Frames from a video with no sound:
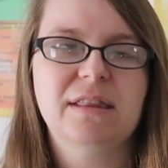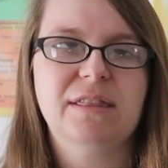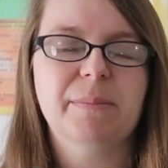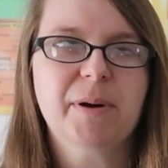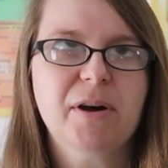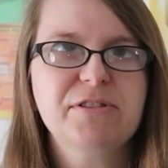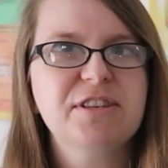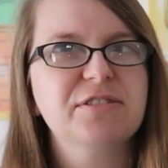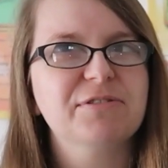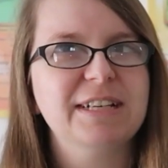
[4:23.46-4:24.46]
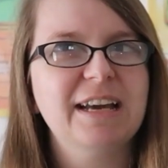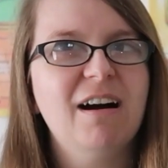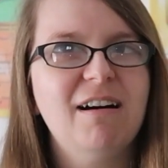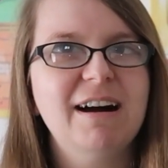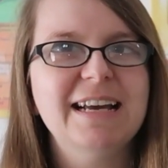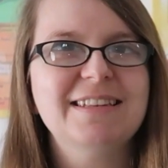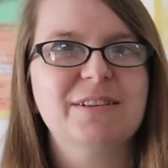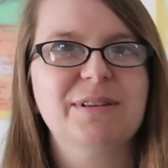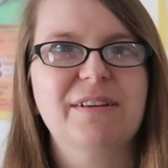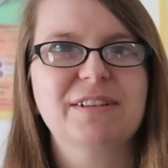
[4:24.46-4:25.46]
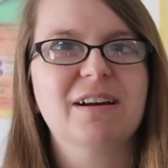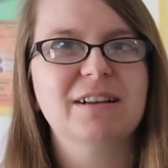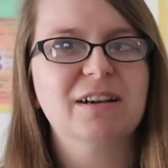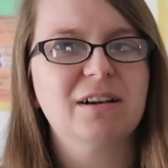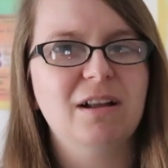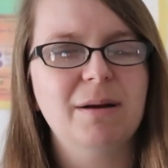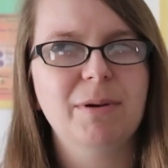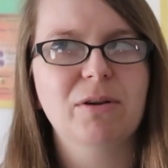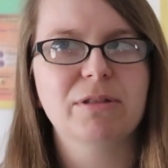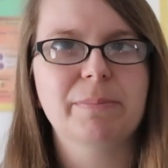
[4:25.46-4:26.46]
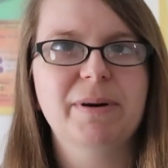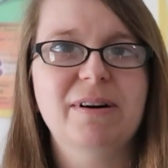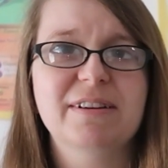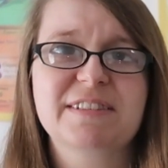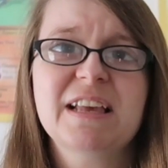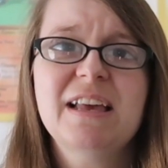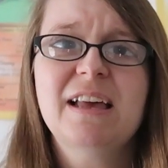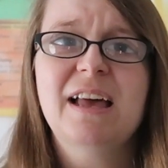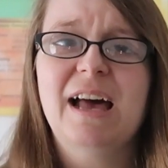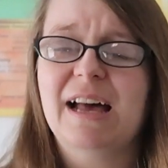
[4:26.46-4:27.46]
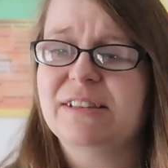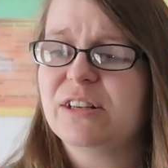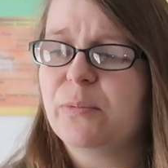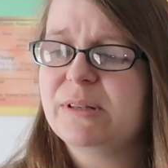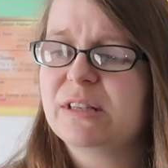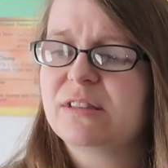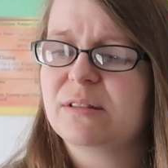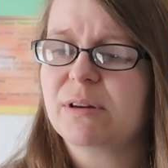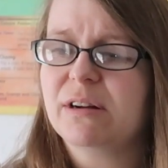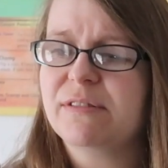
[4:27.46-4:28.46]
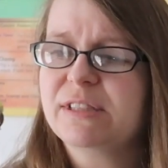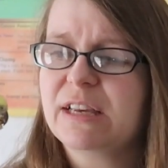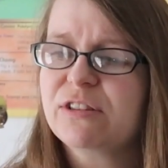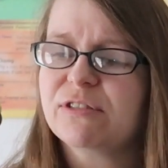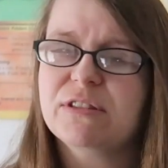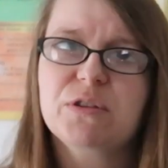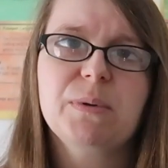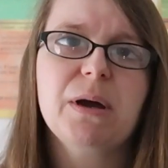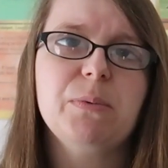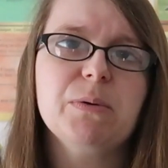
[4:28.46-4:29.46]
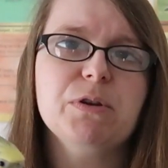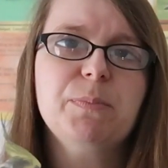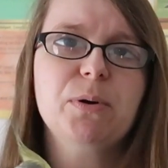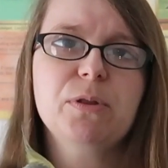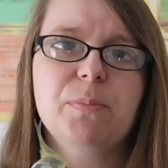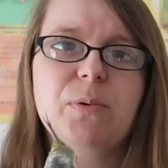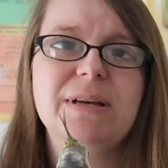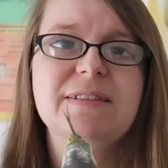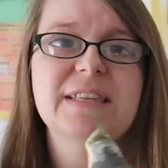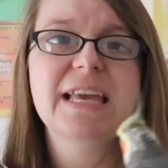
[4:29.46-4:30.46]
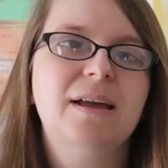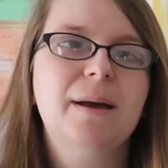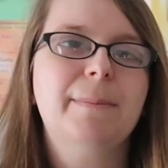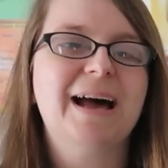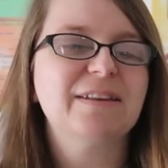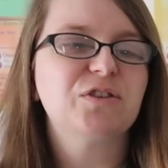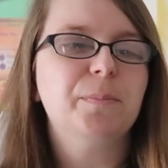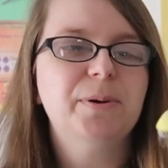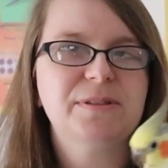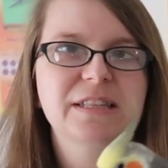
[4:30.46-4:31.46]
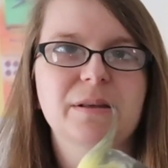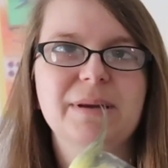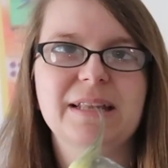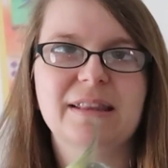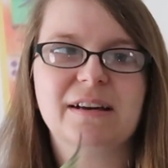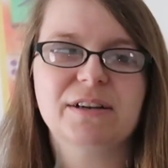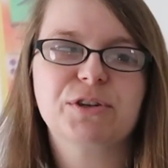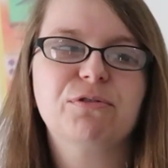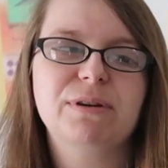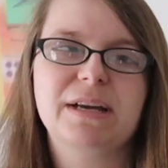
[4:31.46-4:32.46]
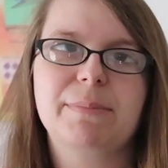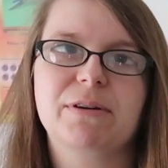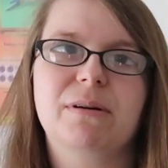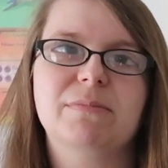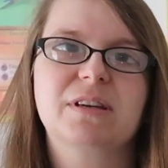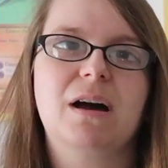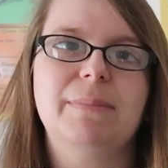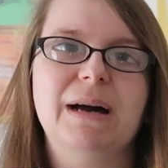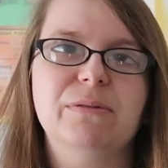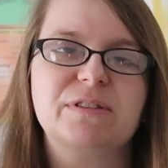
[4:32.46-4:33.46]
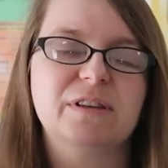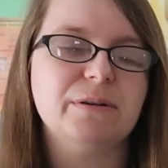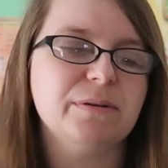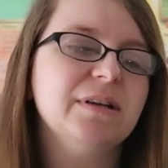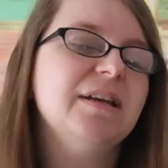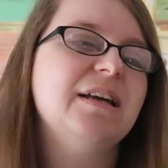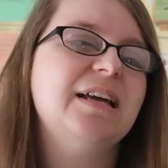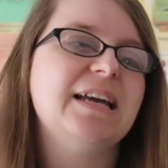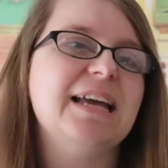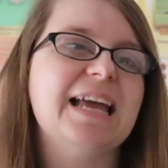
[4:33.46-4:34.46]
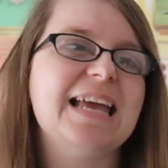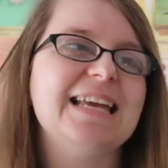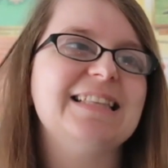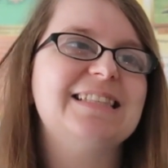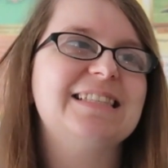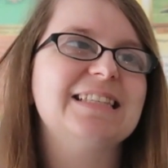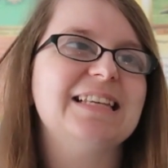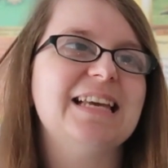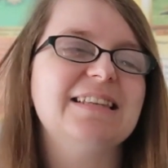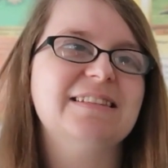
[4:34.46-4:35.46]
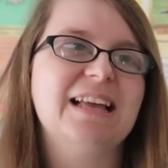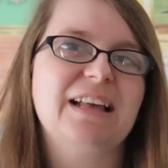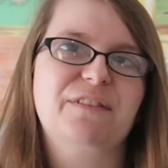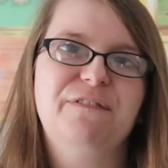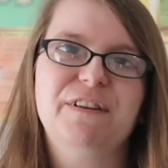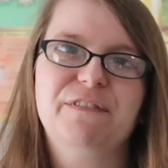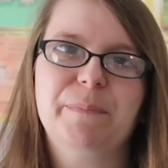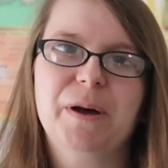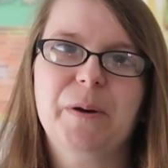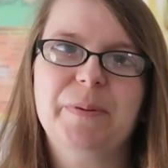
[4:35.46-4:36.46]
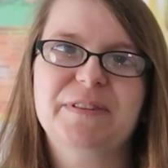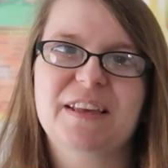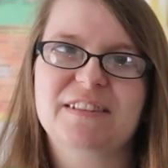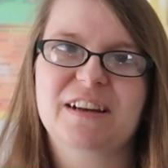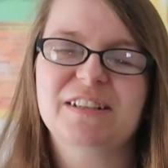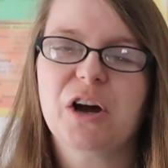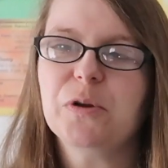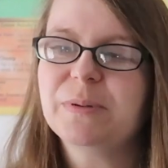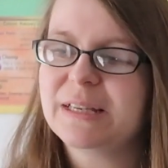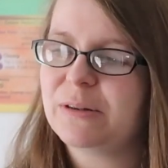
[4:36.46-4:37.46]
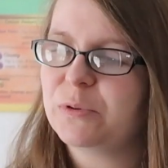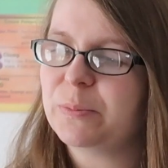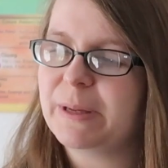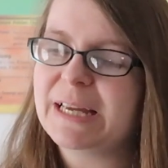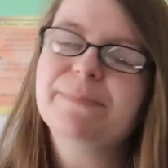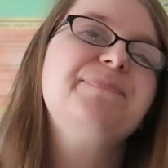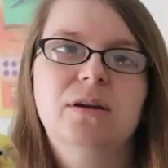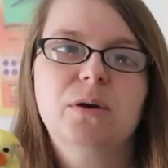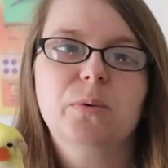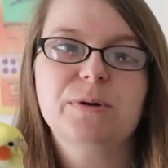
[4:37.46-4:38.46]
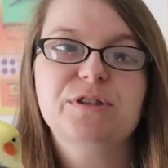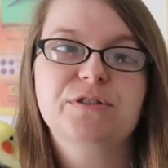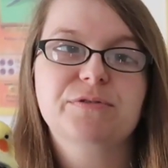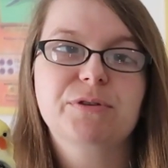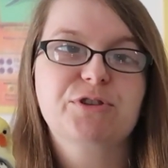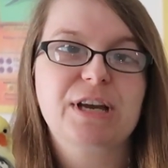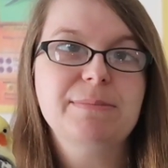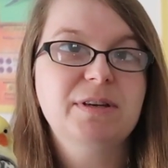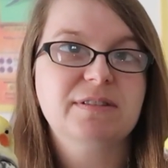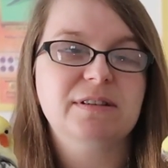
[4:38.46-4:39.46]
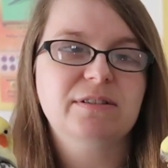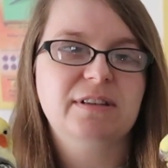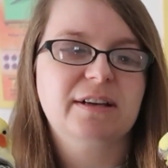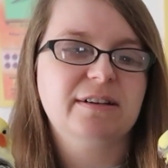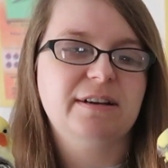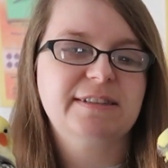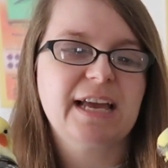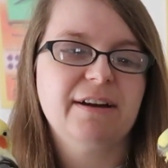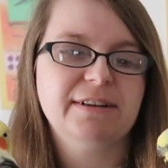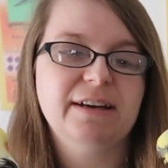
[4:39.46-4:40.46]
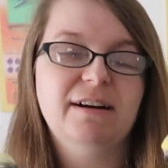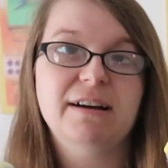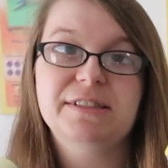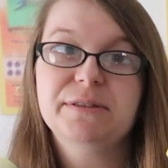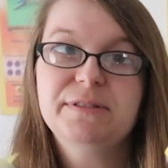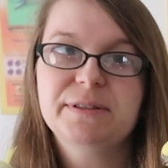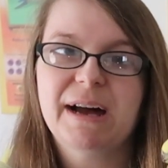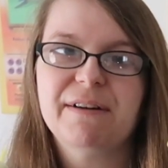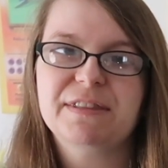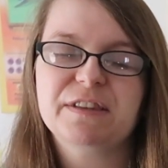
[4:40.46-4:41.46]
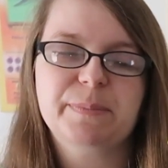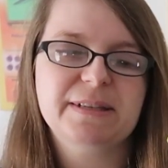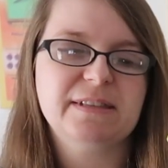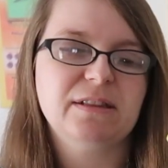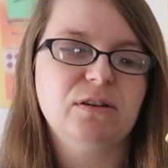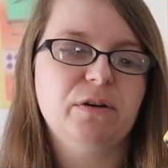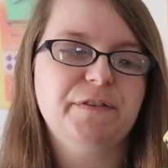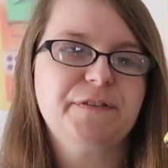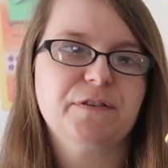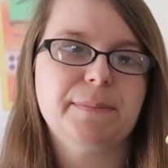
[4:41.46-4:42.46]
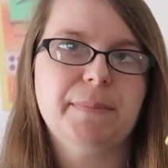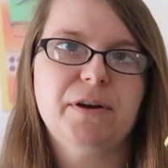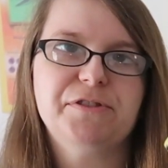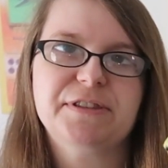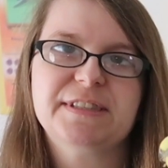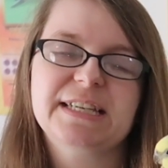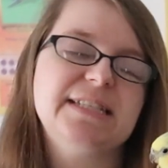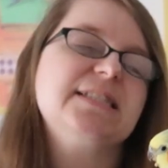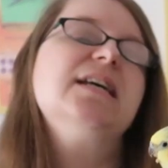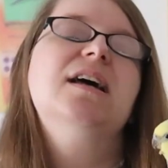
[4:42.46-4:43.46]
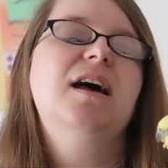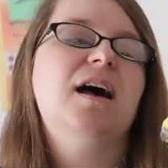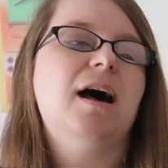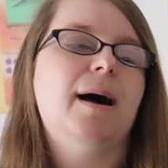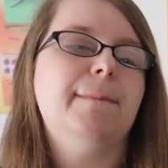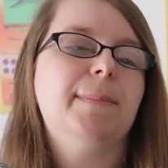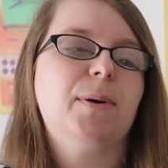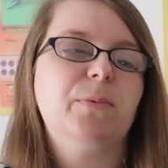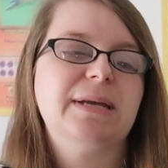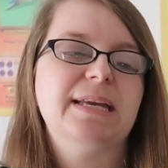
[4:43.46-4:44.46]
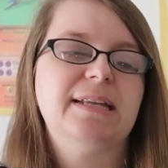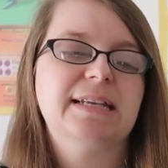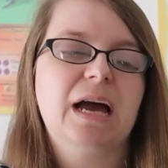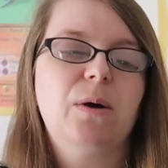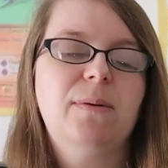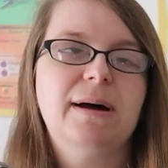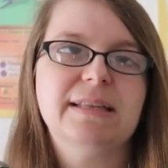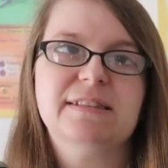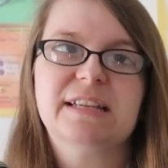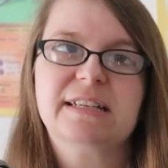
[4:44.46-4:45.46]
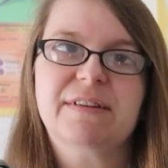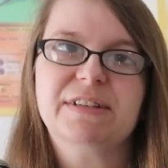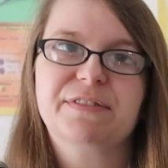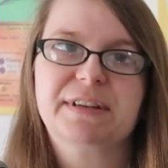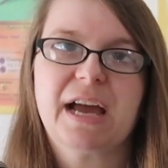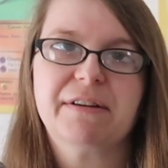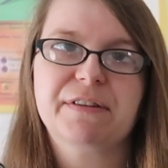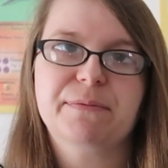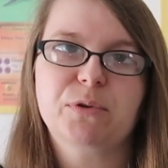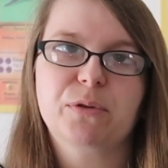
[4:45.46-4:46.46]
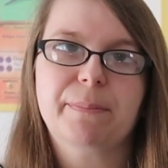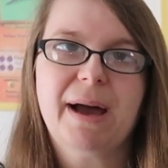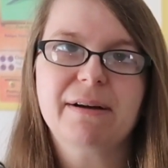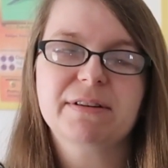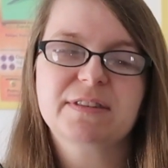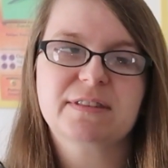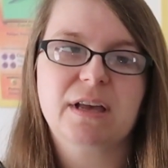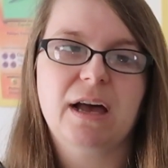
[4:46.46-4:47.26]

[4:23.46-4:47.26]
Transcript: the perches are really high, so they have to kind of climb along the bars. And we did some kind of test runs where we would put the boys in, but as you're putting them in, they're kind of crawling up your arm to come out. So it isn't as fit for purpose as I'd hoped it would be, which is a real shame because it looks like a nice carrier. I do still have this, but it's in the loft for emergencies. But we now instead have a different carrier from Northern Parrots,